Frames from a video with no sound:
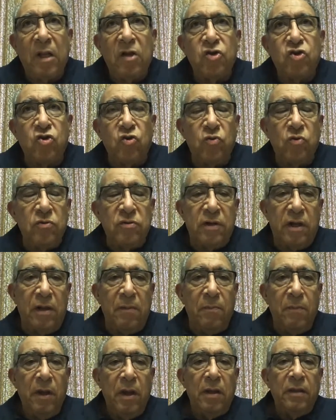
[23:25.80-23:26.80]

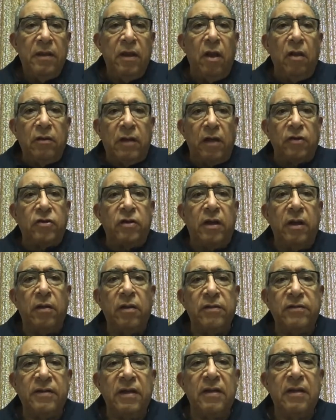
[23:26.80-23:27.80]
Jerusalem, they all got together
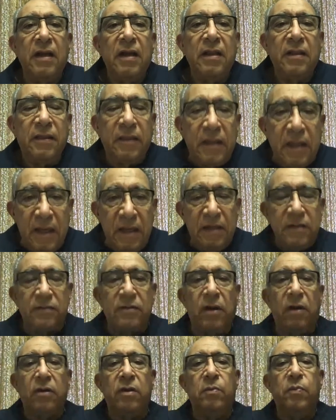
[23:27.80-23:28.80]
and said, these
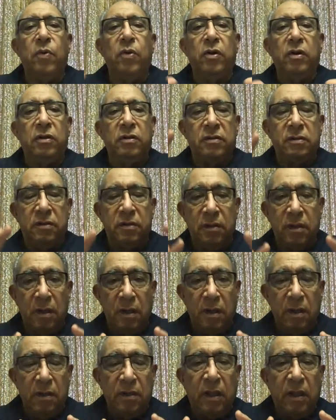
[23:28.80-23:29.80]
are the books
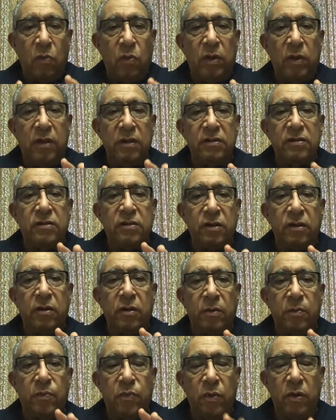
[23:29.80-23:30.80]
that we
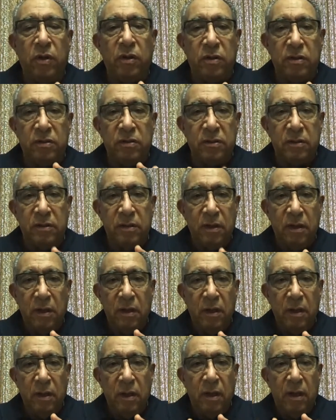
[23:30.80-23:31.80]
consider books
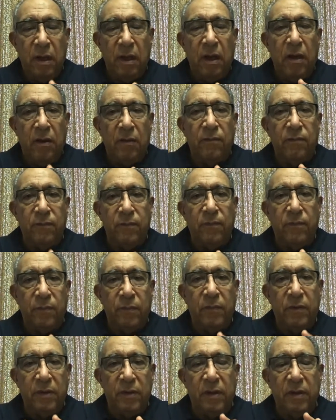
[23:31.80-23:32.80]
of
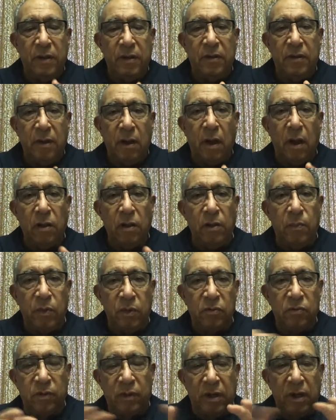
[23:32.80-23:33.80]
all the
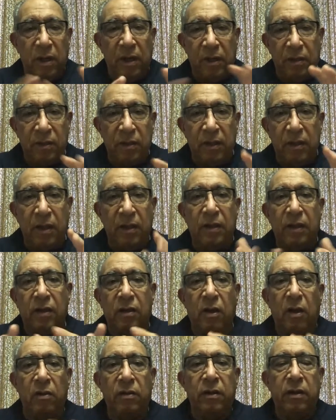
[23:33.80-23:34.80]
books we collect. And then they
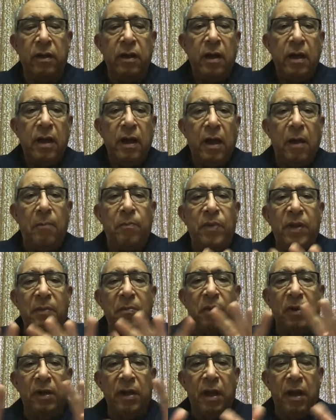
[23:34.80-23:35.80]
called it a
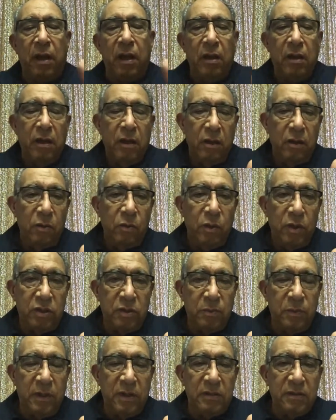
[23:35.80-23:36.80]
Biblia,
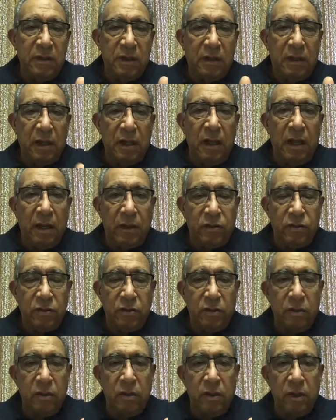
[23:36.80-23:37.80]
which means a
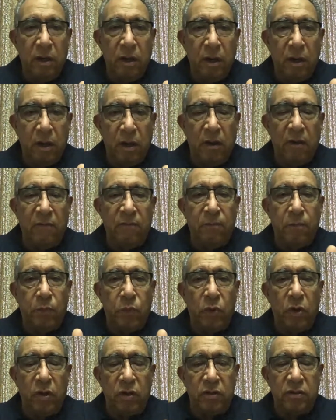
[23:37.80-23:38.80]
collection of
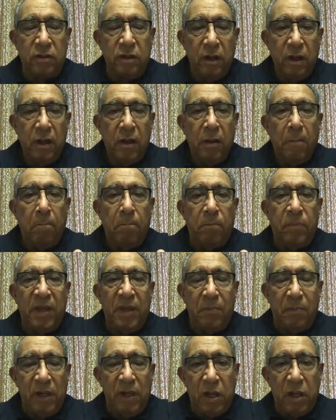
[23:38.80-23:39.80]
books.
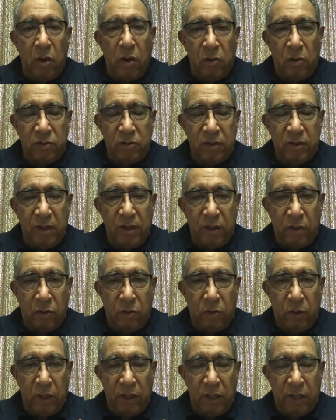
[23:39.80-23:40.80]
Biblios in
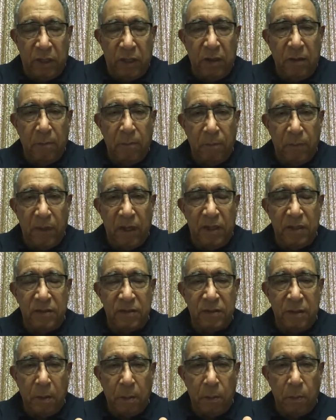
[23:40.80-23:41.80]
Greek
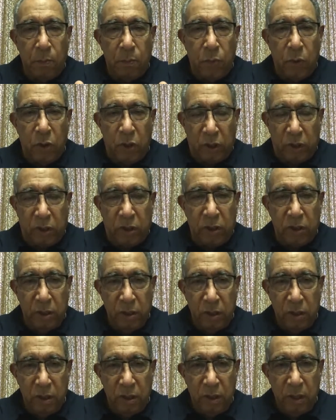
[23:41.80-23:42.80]
means book.
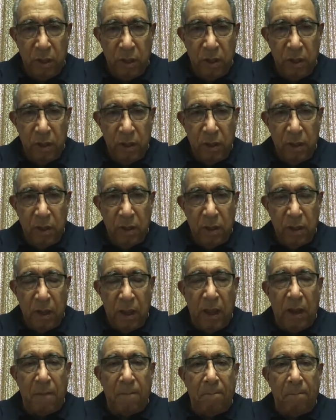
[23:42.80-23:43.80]

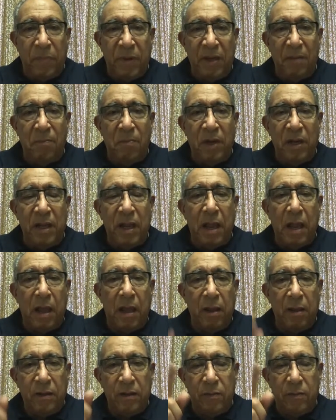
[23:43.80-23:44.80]
And
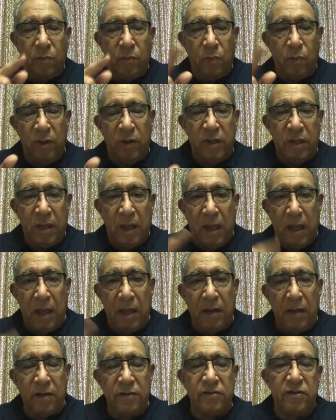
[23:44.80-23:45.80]
Biblia with the
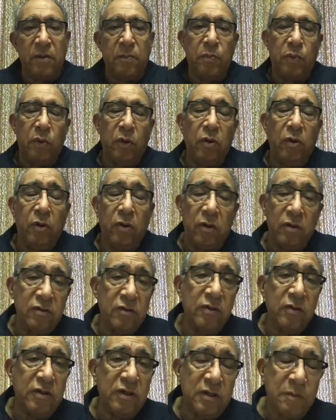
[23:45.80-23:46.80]
A is the plural. So
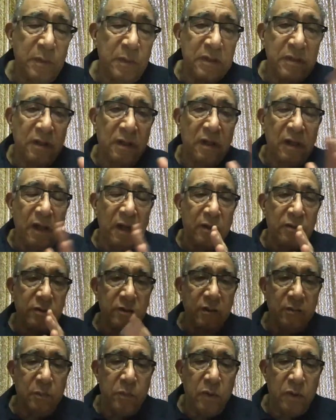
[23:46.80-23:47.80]
it just means a
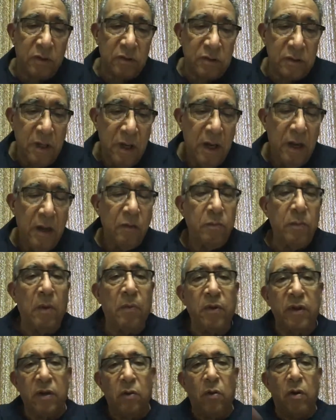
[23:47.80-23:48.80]
collection of books.
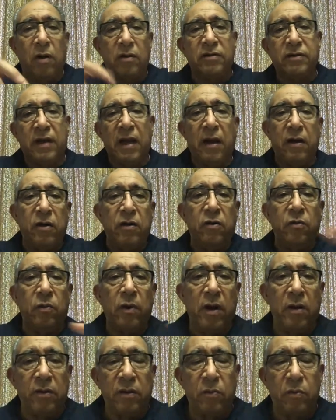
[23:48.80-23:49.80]
Remember, they were all scattered
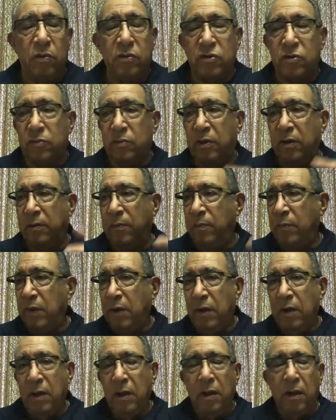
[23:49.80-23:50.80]
around. There were,
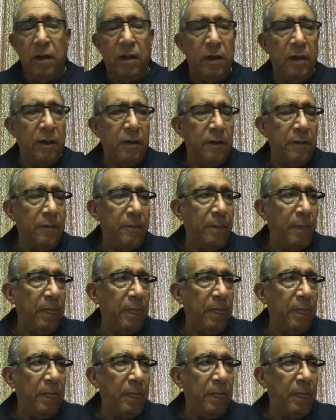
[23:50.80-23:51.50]
what